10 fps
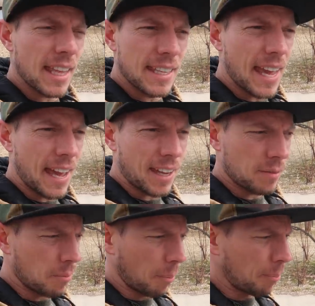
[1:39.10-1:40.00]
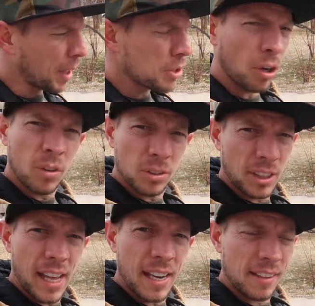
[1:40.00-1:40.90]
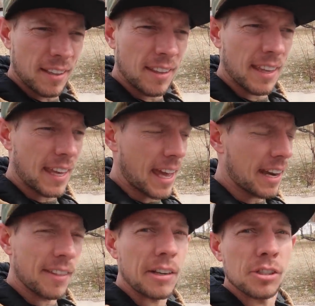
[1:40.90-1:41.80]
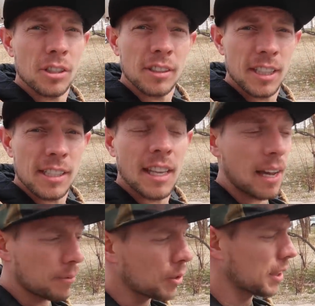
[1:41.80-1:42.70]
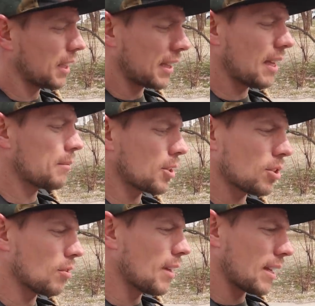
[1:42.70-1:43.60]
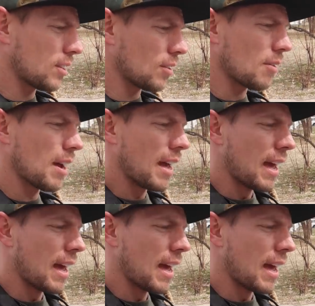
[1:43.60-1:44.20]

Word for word: that they can, punch holes in anything that they can, and there are certain things that I'm going to let them just do that to.